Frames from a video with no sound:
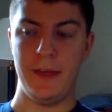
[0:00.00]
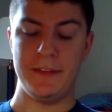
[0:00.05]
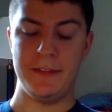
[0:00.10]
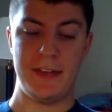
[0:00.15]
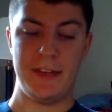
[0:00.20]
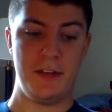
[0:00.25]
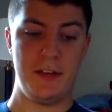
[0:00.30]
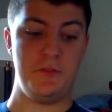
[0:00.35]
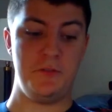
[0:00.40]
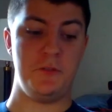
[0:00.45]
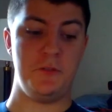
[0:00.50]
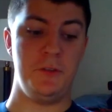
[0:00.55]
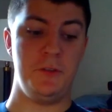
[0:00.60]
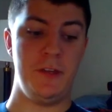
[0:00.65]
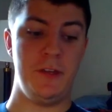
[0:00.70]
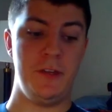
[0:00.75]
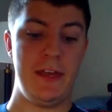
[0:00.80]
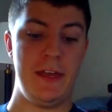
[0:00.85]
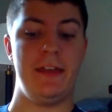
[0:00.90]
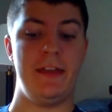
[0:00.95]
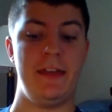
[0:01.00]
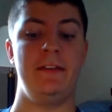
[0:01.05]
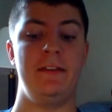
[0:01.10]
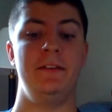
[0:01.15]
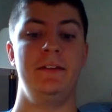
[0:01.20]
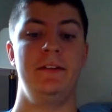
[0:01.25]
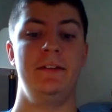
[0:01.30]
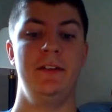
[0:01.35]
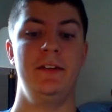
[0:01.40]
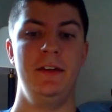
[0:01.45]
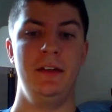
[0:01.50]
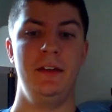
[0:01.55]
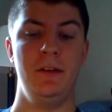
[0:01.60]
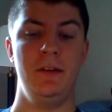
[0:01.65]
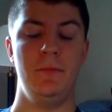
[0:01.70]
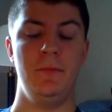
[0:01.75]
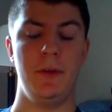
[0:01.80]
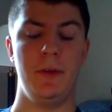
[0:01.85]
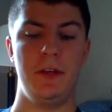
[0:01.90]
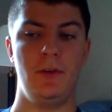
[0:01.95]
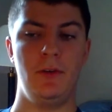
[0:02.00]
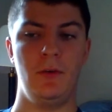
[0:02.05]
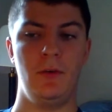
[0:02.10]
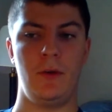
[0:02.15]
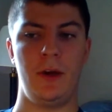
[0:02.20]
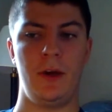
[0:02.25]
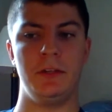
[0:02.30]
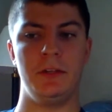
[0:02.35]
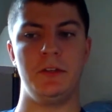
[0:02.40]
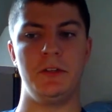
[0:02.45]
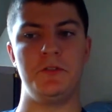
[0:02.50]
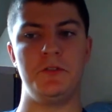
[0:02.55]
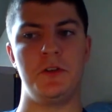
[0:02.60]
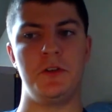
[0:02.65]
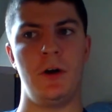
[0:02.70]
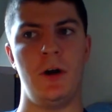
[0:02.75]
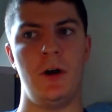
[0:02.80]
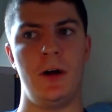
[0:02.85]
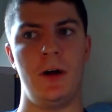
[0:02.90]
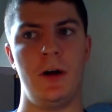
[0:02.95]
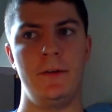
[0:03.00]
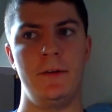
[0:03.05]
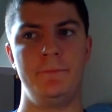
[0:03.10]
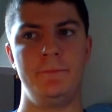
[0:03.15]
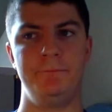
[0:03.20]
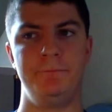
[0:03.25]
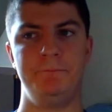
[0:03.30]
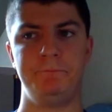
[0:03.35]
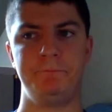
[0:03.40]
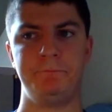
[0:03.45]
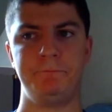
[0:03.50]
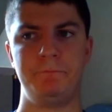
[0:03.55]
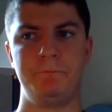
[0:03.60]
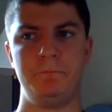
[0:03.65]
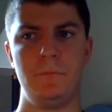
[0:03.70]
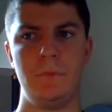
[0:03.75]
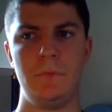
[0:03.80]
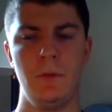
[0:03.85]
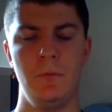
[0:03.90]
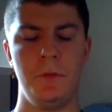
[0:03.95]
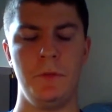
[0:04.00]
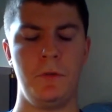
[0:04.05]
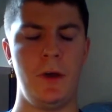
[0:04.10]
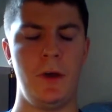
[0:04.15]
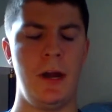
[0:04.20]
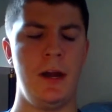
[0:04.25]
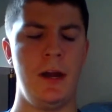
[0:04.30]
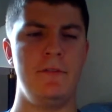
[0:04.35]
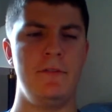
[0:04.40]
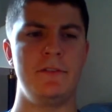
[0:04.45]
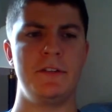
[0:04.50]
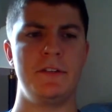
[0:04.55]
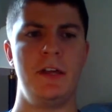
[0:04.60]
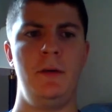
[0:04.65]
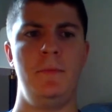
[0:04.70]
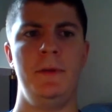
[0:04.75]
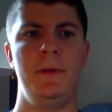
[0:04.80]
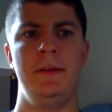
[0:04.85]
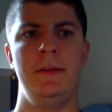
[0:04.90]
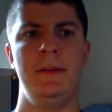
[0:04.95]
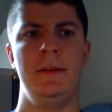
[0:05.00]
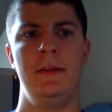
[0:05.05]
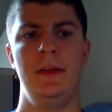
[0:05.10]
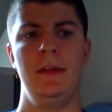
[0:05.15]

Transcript: intentionally hit McGill right in the jaw with the crown of his helmet.